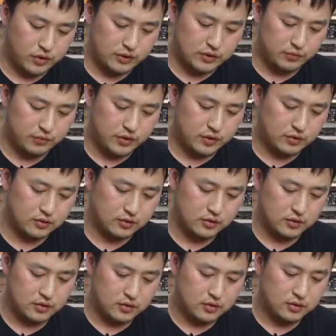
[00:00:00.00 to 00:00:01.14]
the pin,
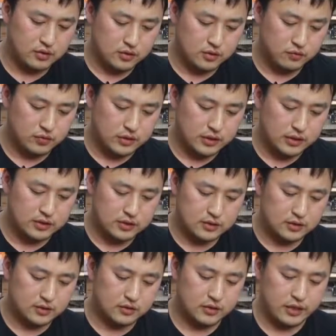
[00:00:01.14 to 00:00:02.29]
release
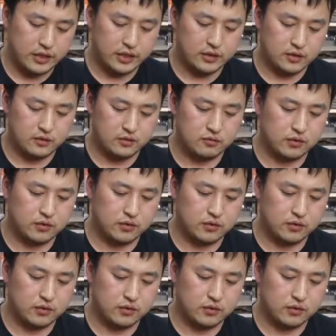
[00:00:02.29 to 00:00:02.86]
the handle,